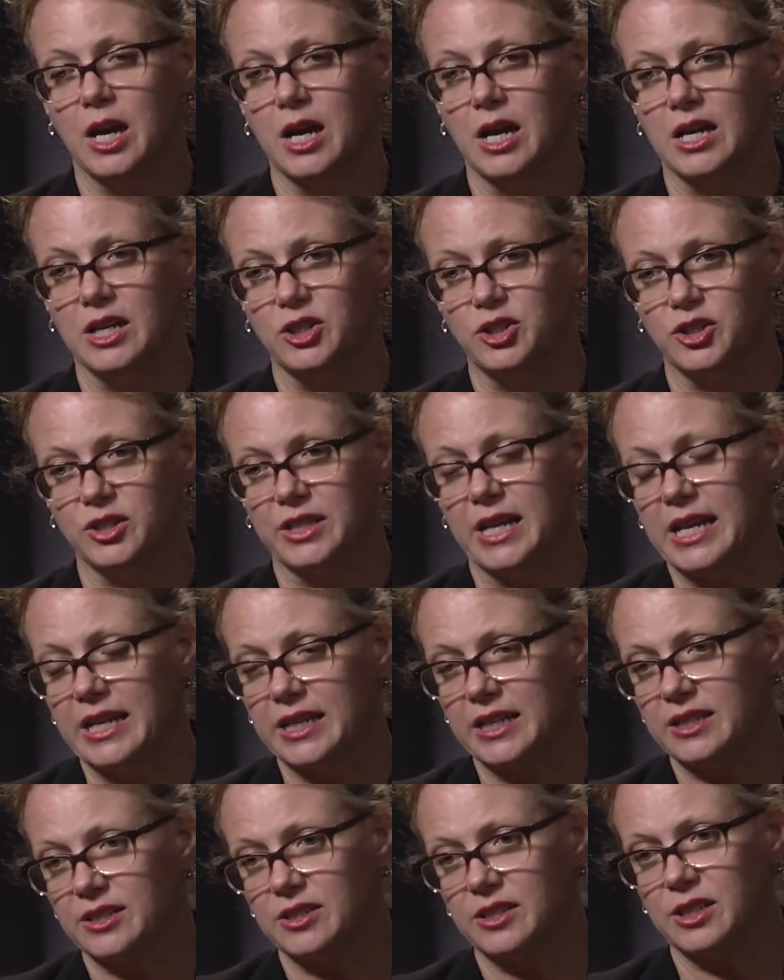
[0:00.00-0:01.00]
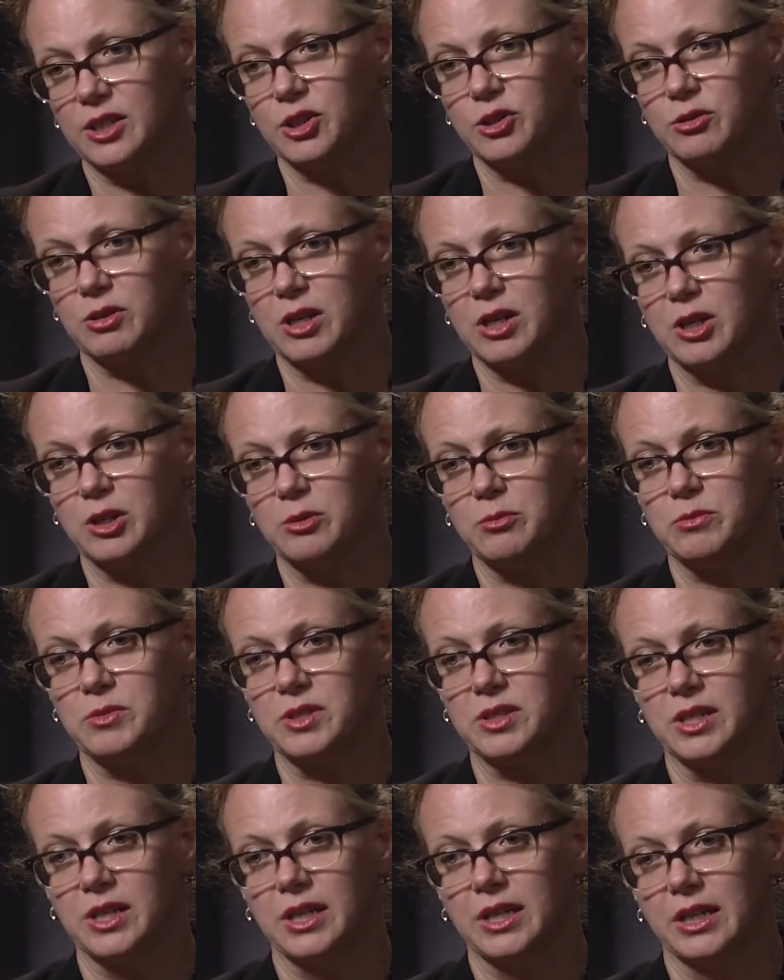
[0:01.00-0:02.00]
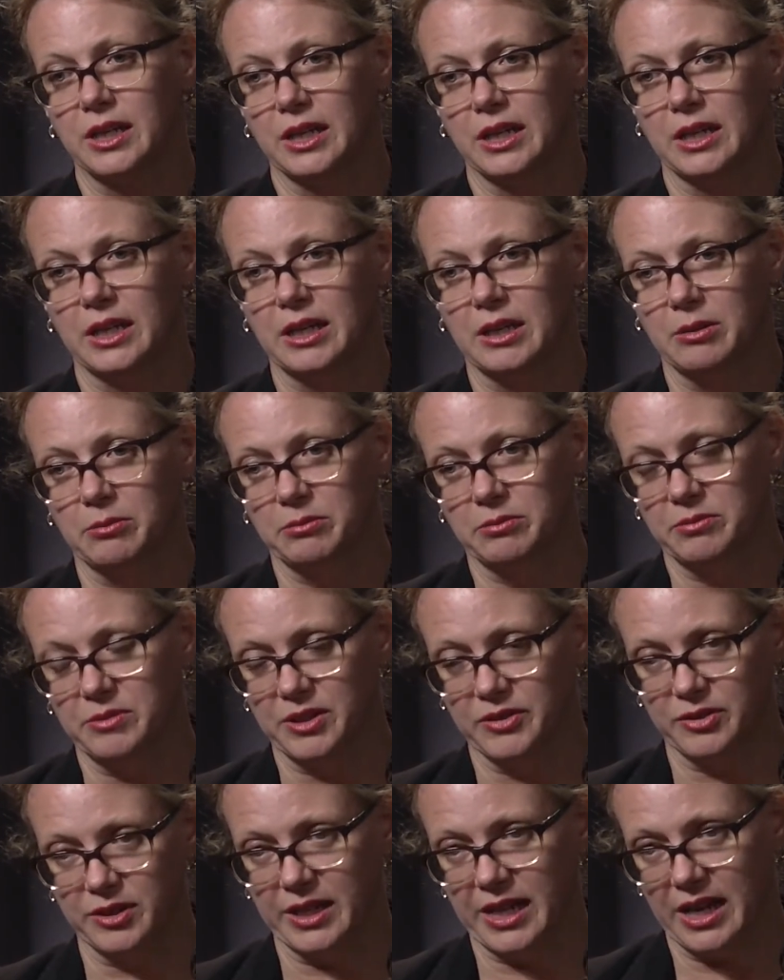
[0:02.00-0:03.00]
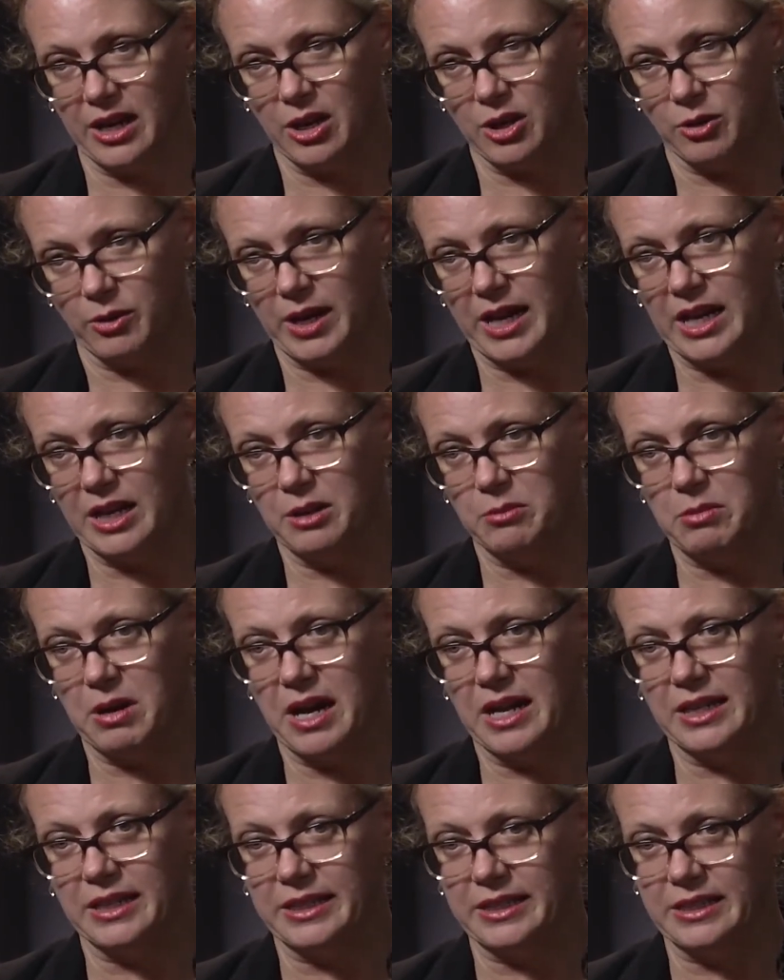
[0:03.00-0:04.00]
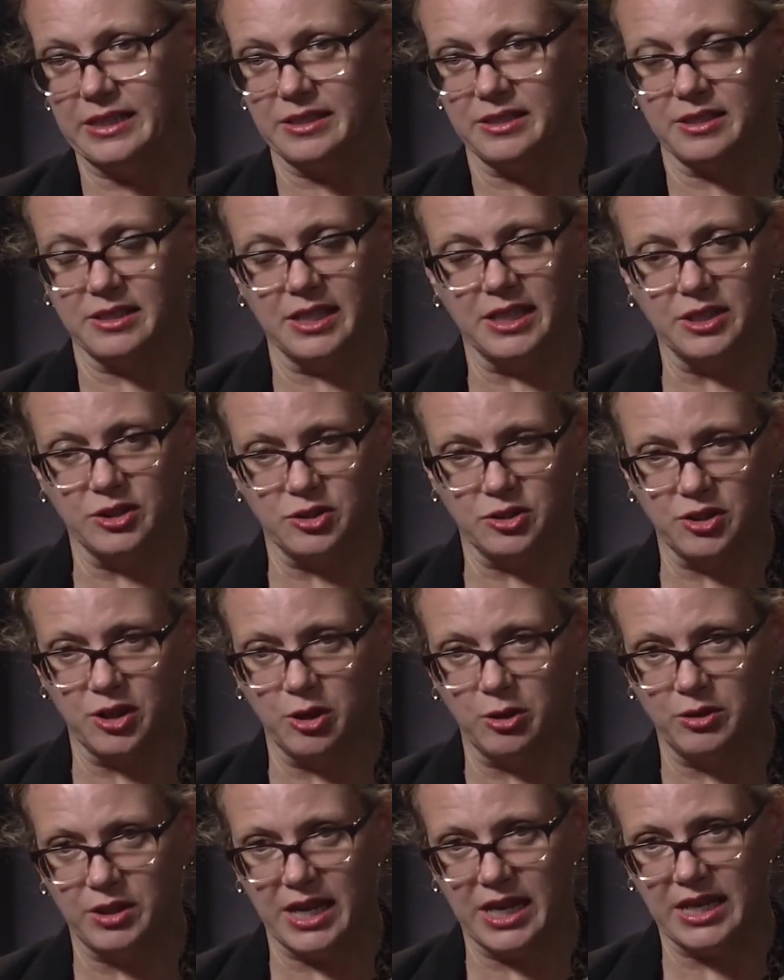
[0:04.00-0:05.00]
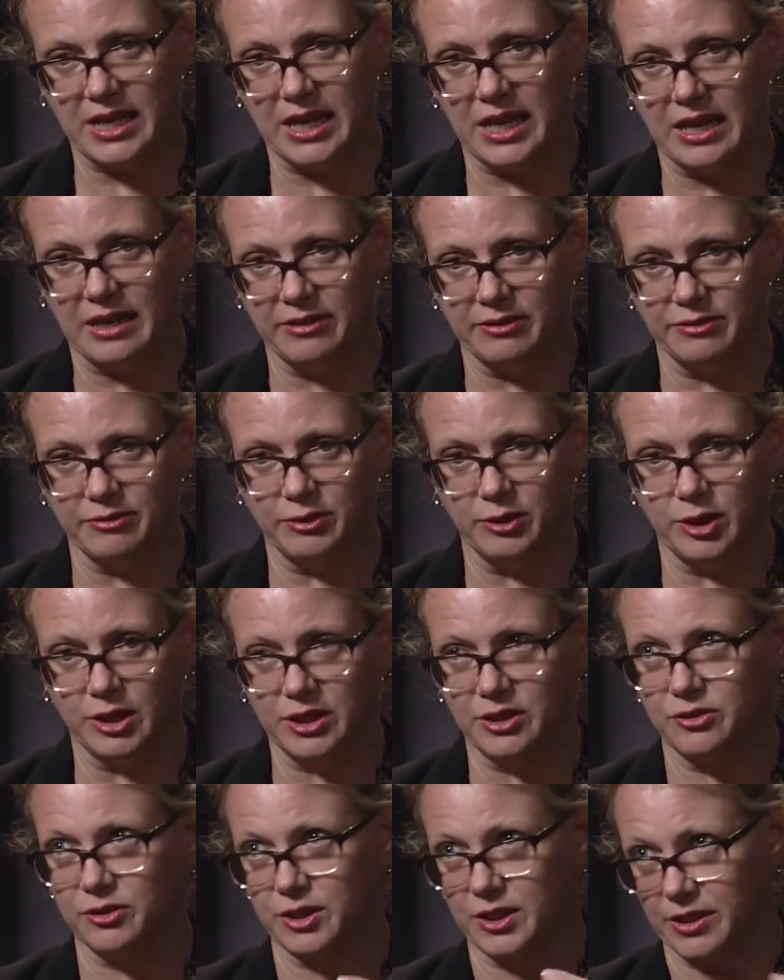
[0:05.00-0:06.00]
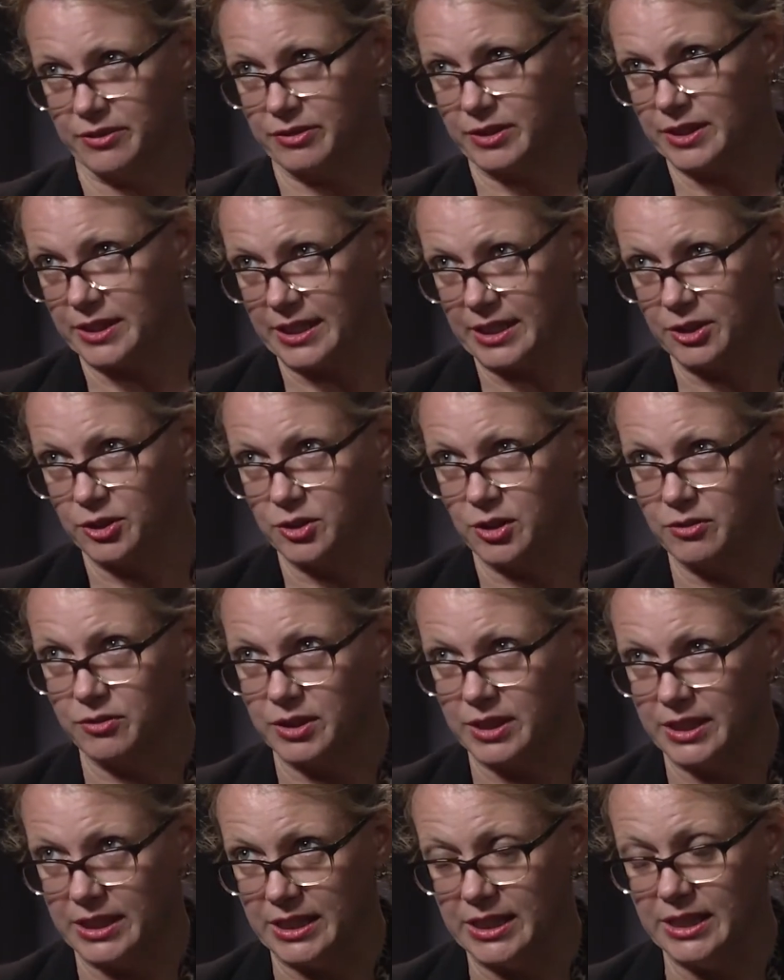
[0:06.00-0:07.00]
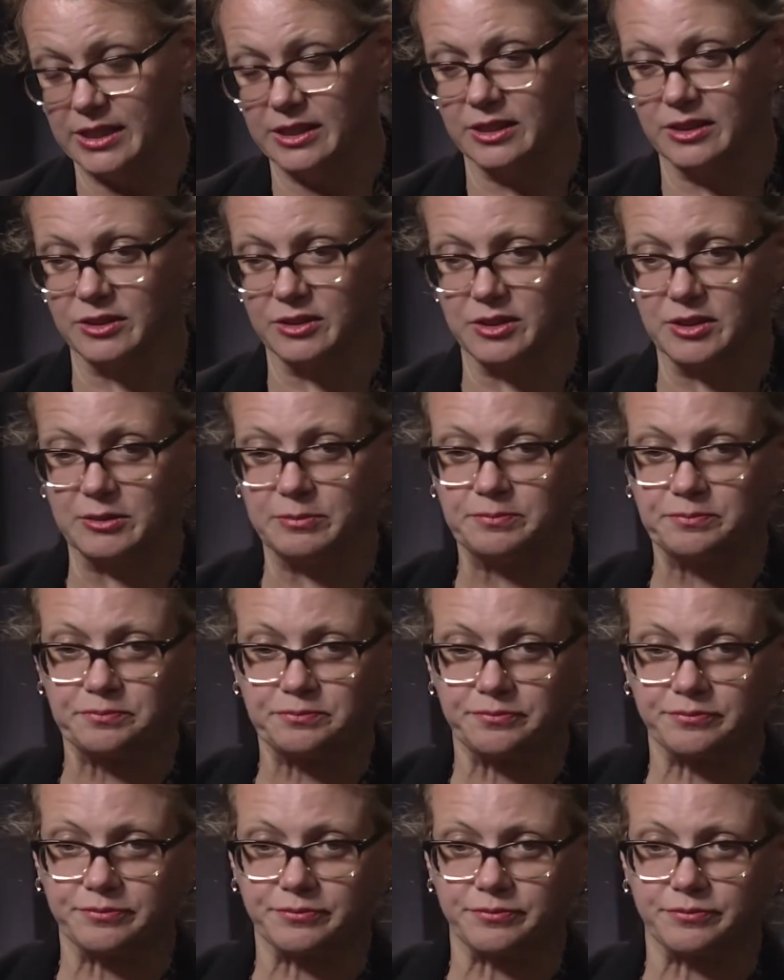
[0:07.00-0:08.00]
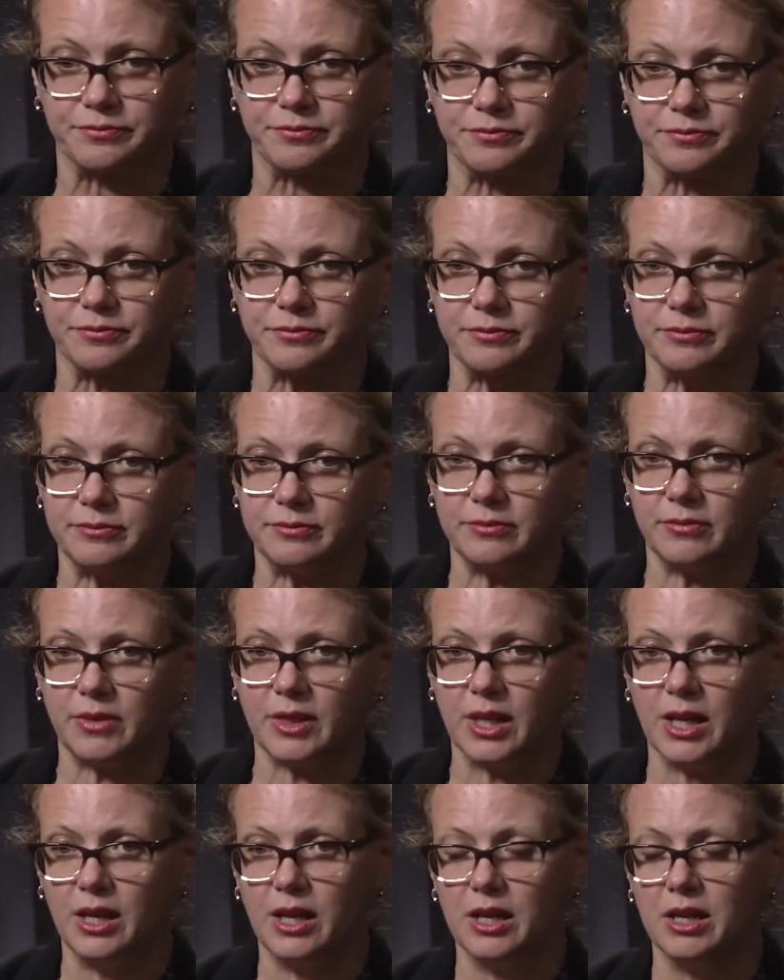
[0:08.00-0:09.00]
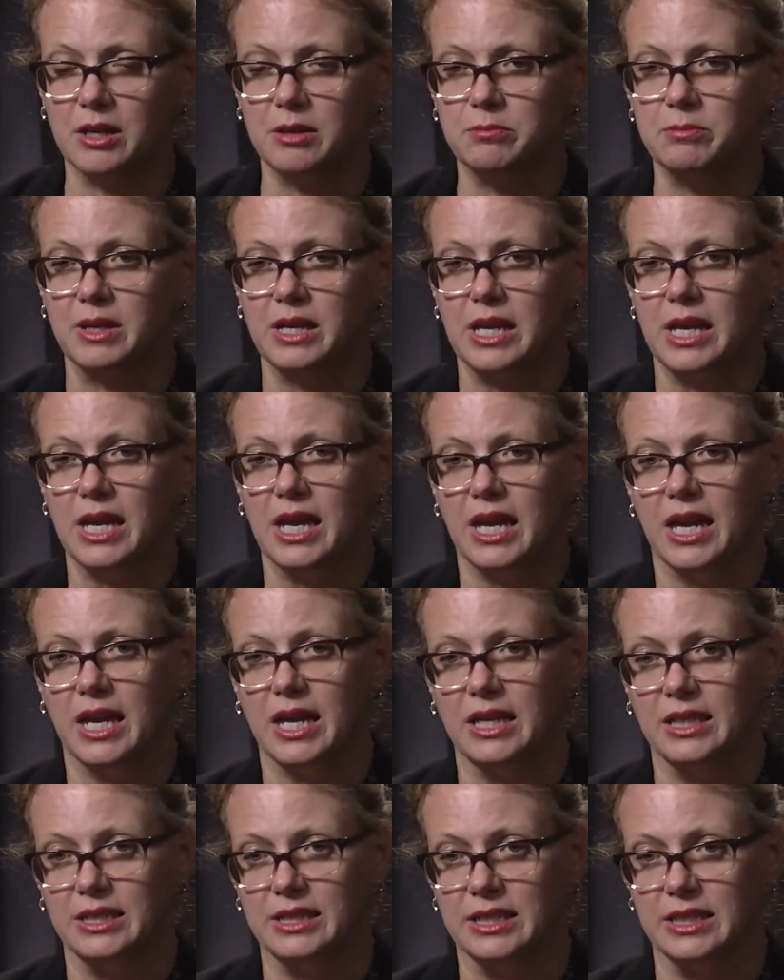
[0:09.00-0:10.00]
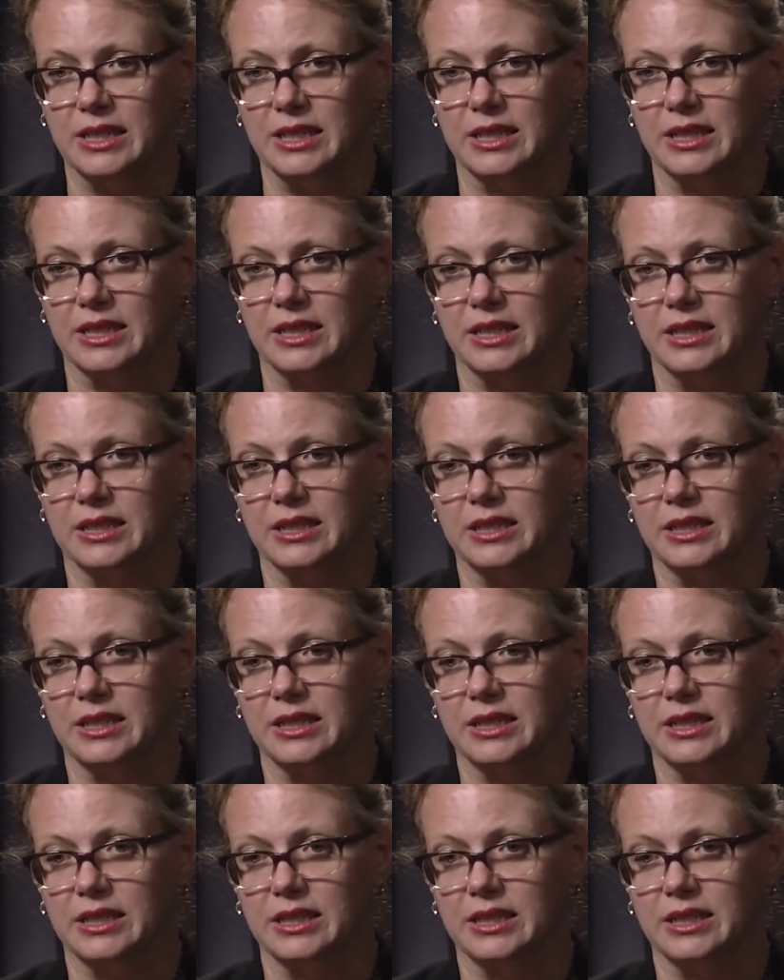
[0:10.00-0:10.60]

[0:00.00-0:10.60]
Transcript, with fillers: uh, genetic syndromes um, different autoantibodies. And so they have looked for different things over the years. Um, and uh,